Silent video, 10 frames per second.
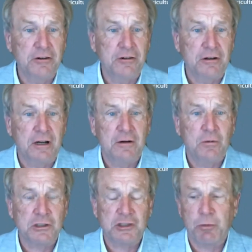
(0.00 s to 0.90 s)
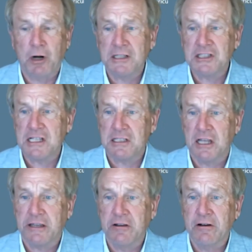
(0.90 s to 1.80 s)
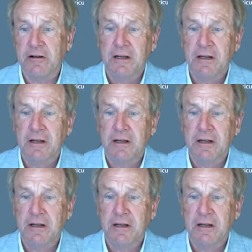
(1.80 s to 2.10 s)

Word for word: or what's the process like there?